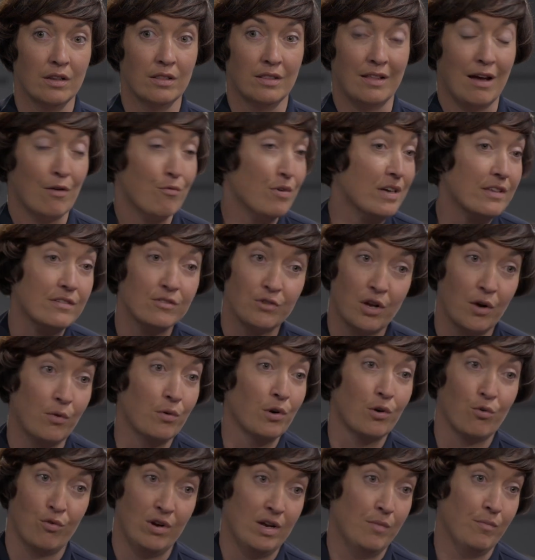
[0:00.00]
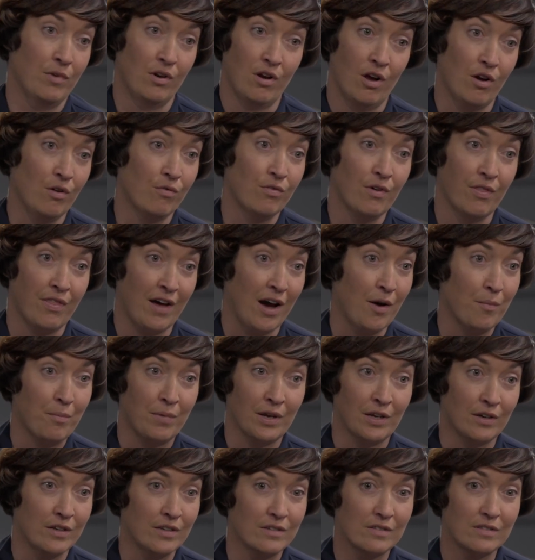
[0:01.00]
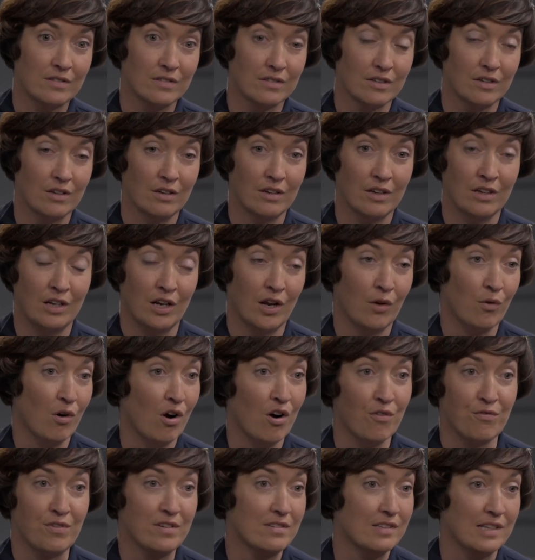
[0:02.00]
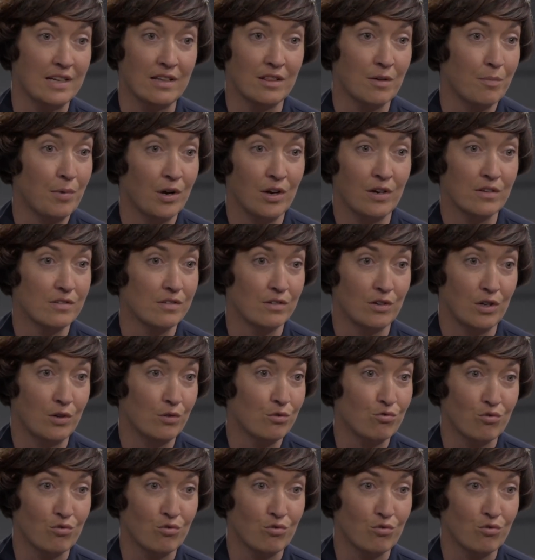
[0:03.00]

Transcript: there is no agreement over that because, obviously the person who's